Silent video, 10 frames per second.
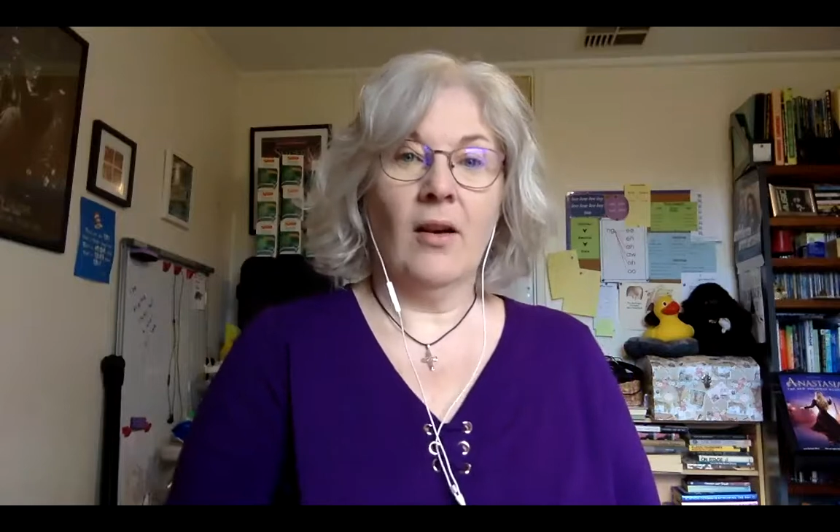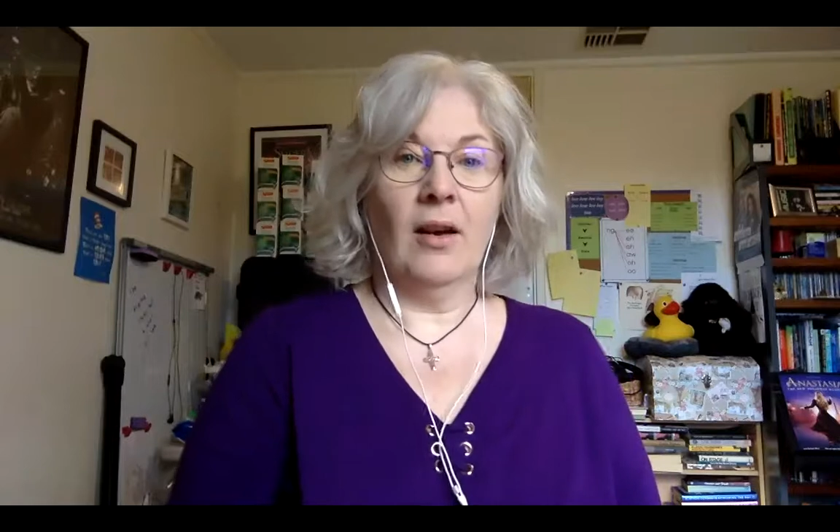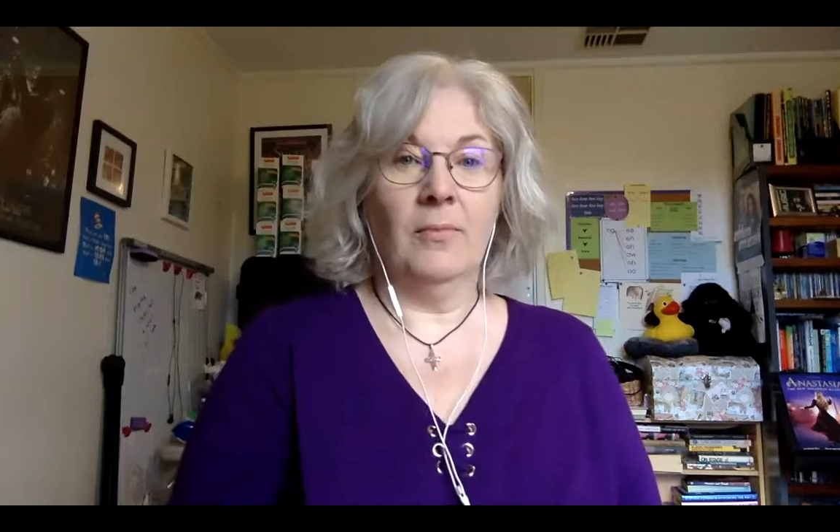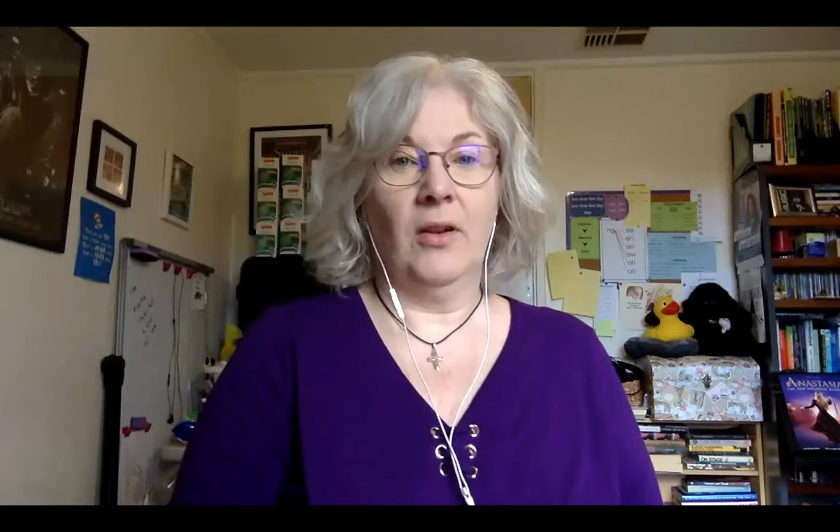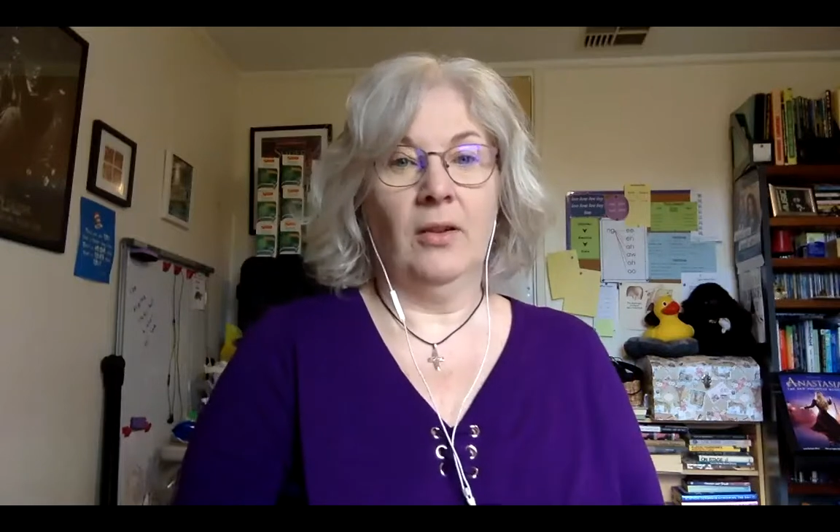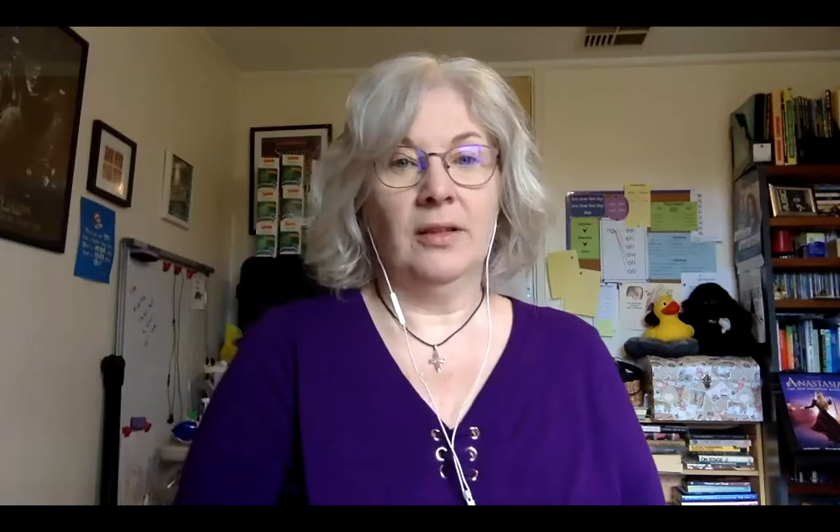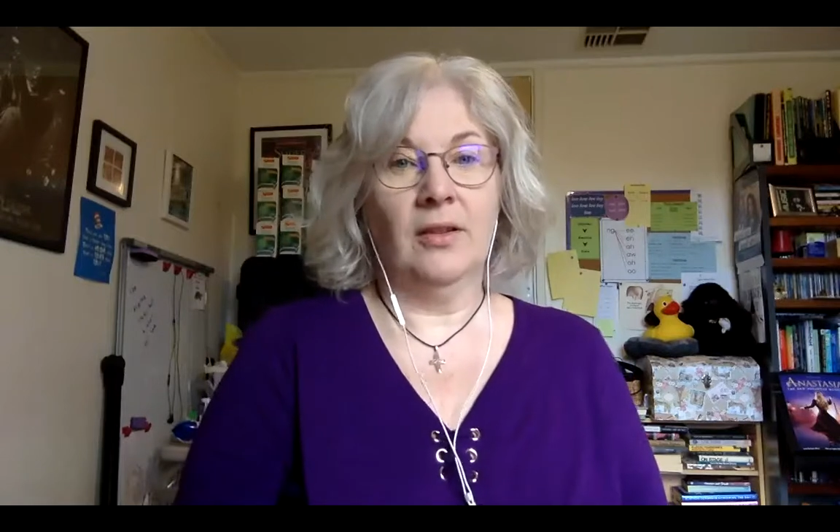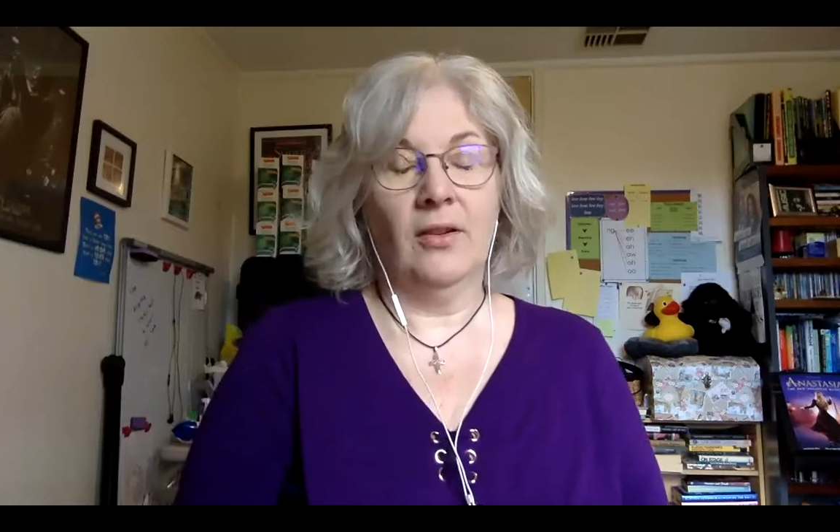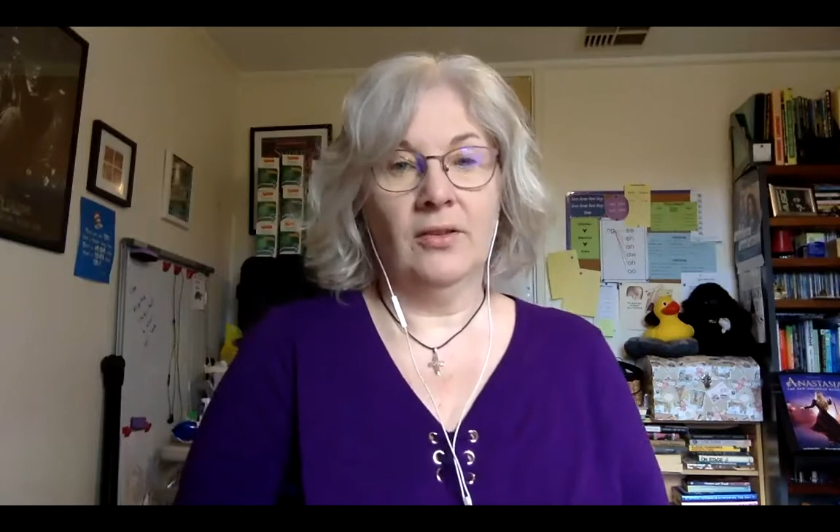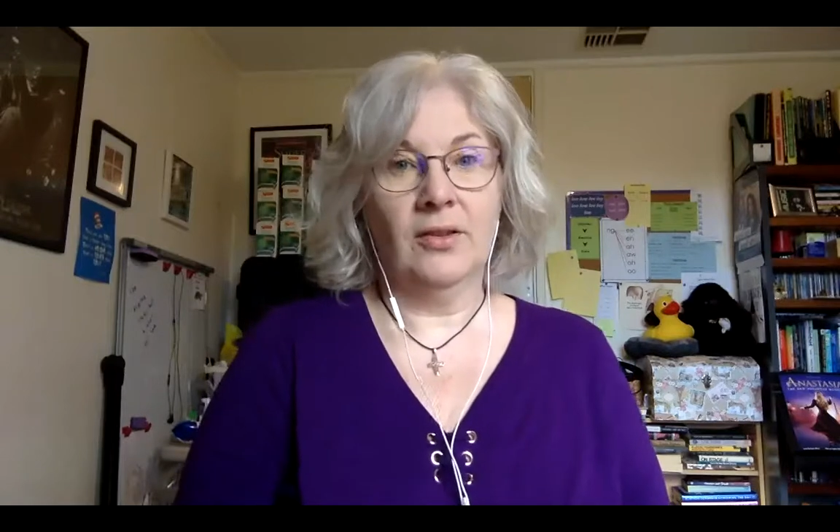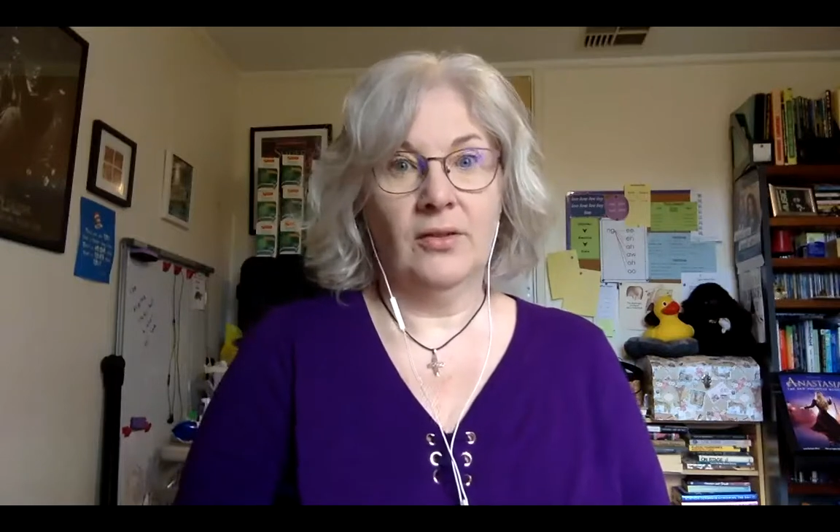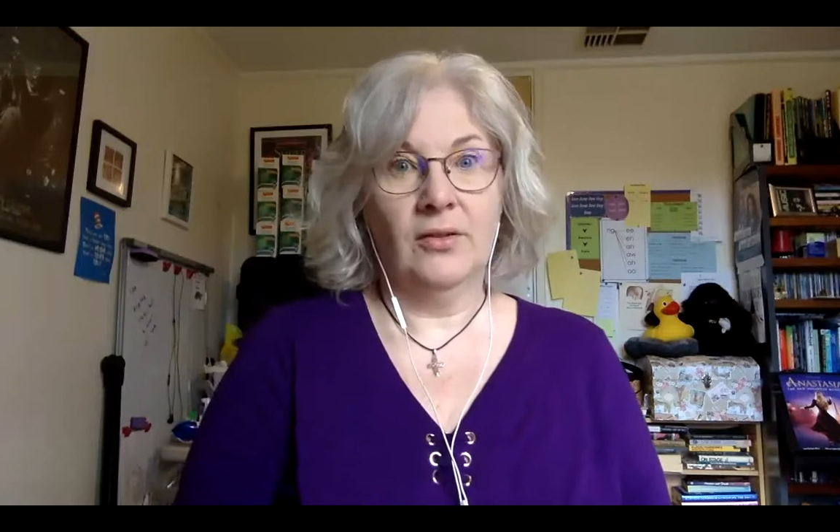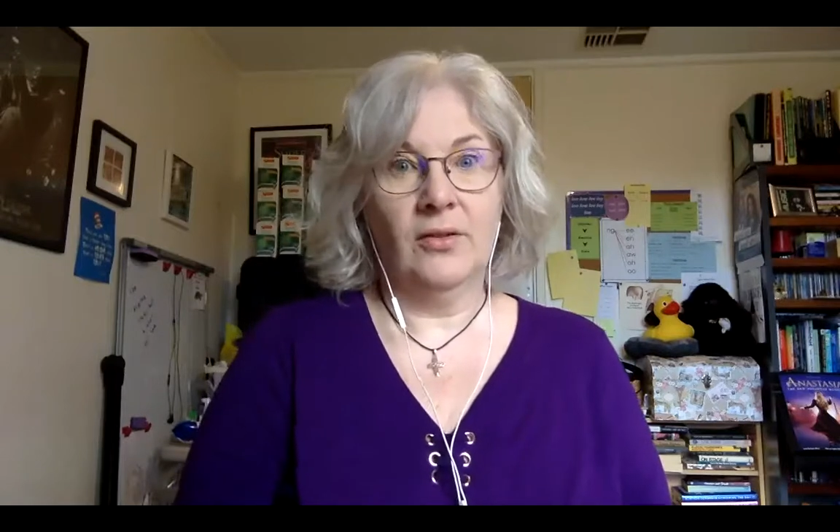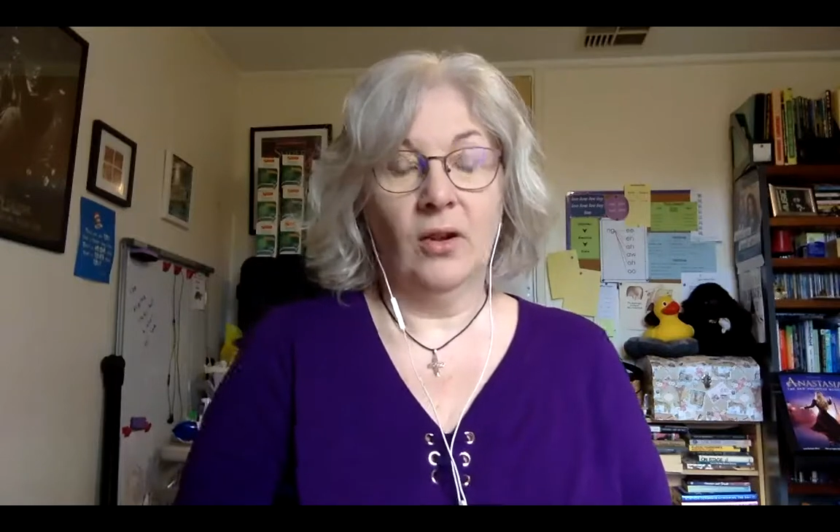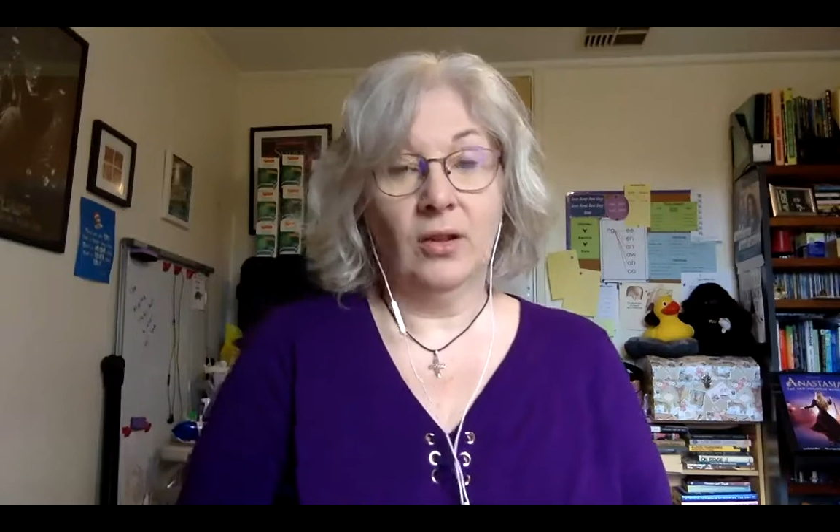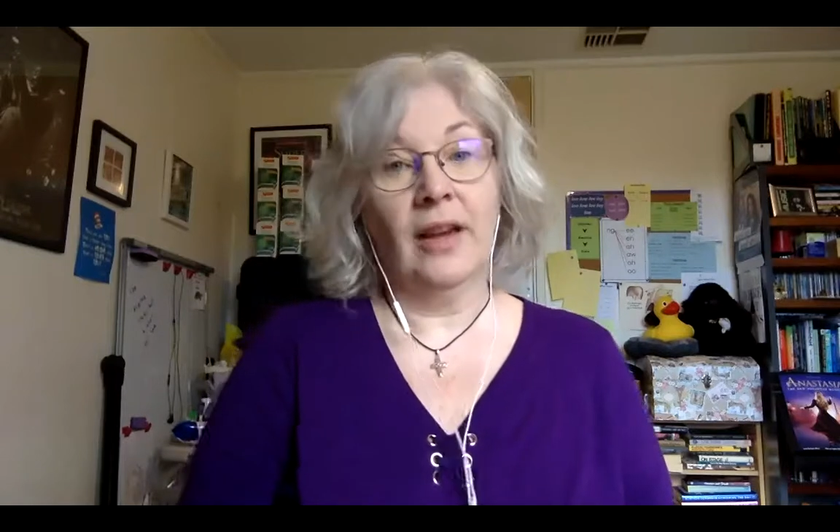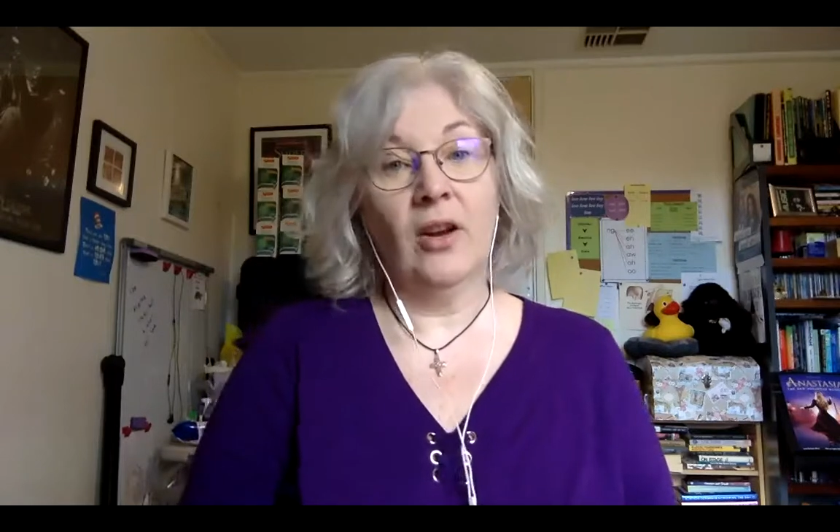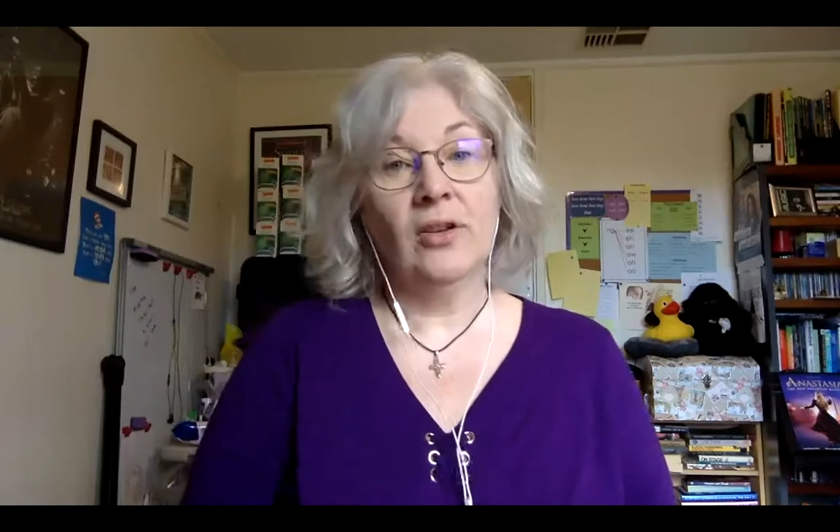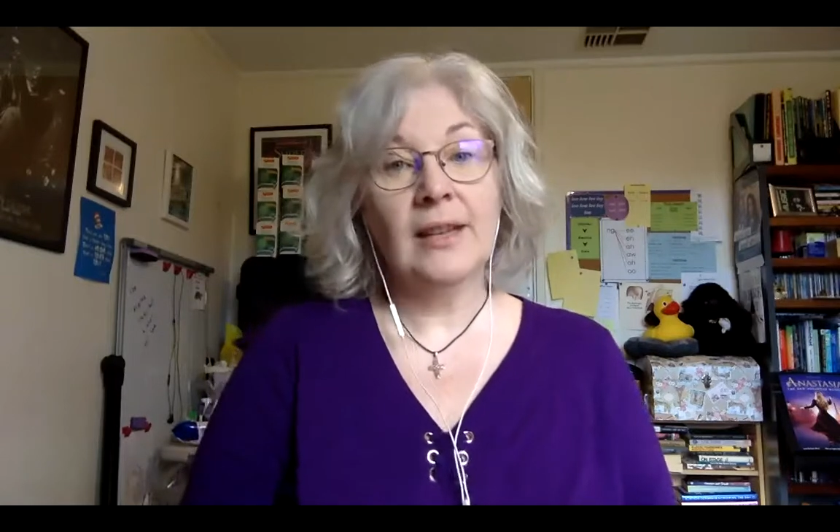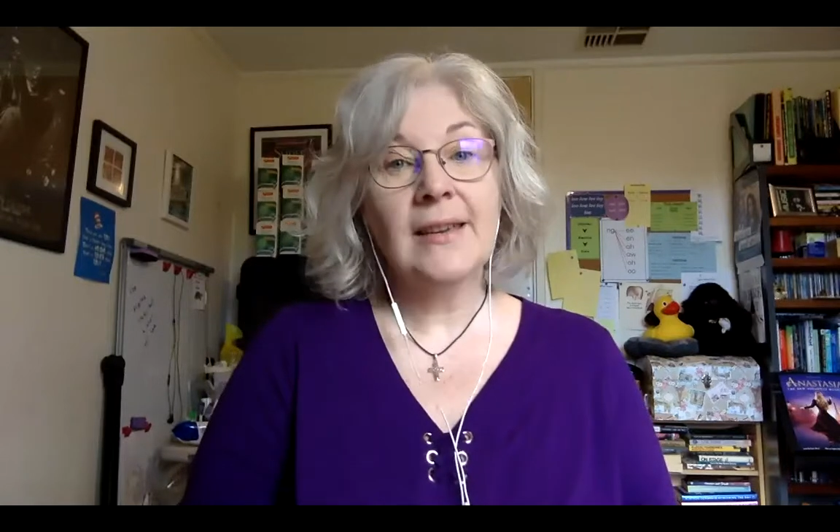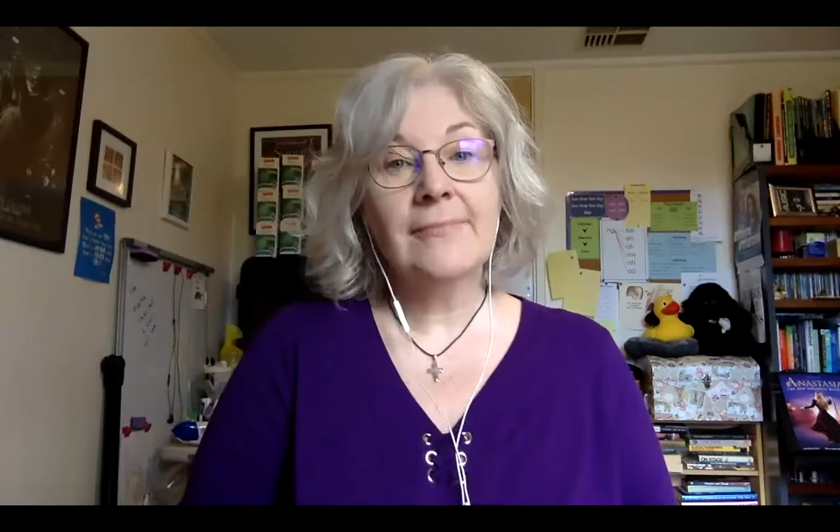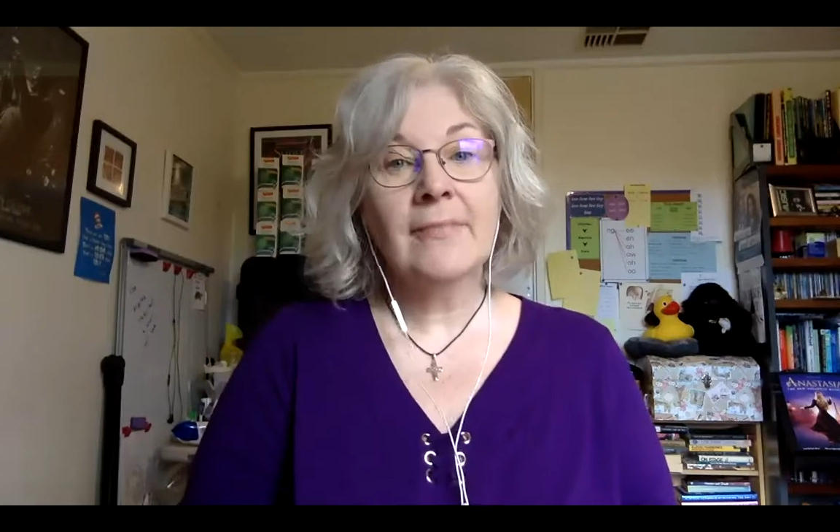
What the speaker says: I'm going to go to online only.